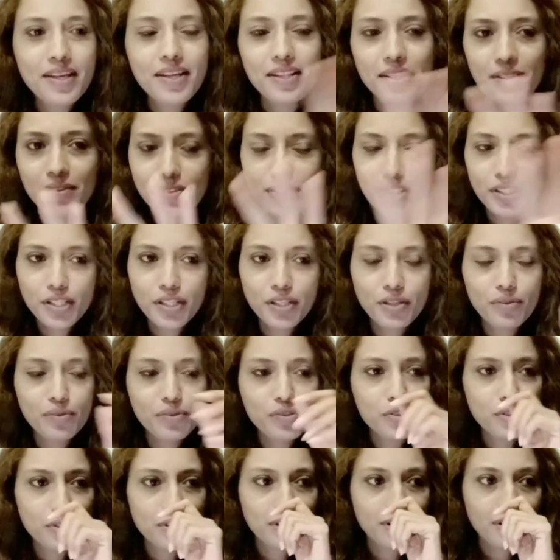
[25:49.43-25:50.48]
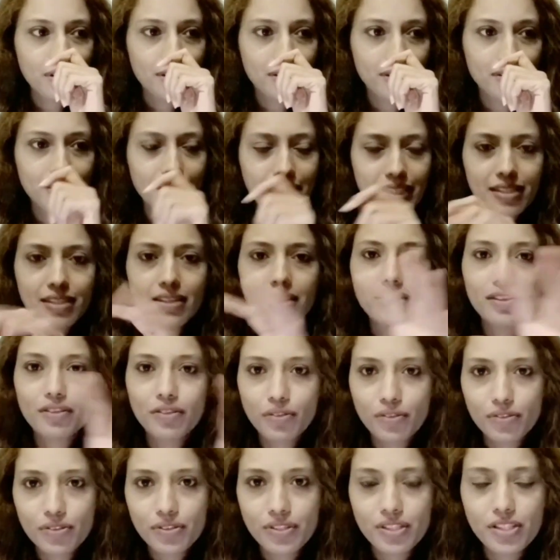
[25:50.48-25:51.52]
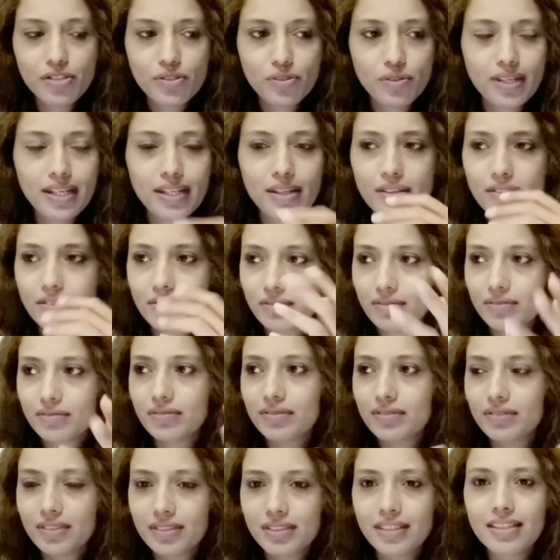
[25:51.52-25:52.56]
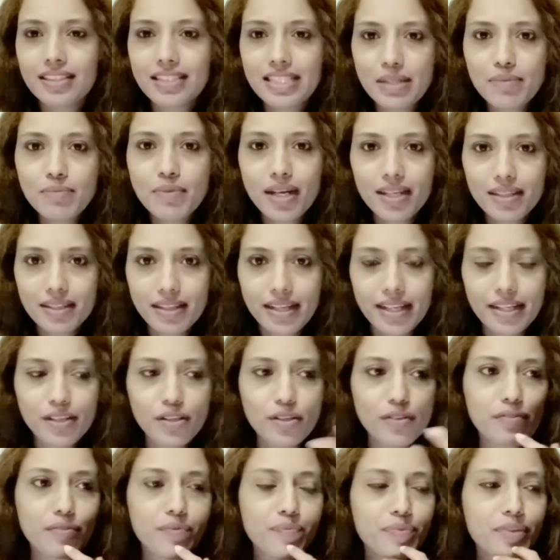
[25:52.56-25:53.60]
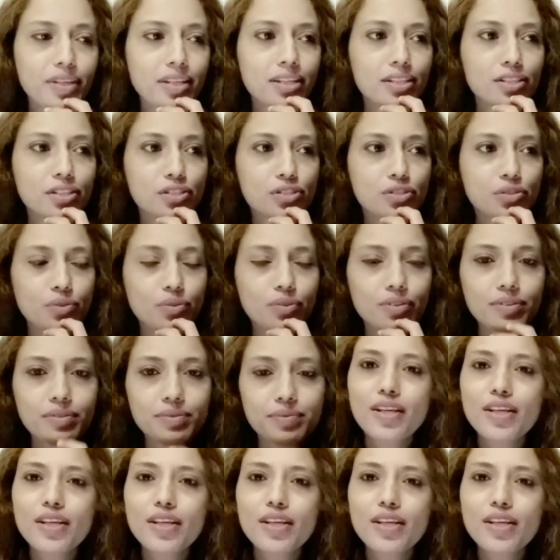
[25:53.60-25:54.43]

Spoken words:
there was a huge like grocery store, like the D-Mart kind of store.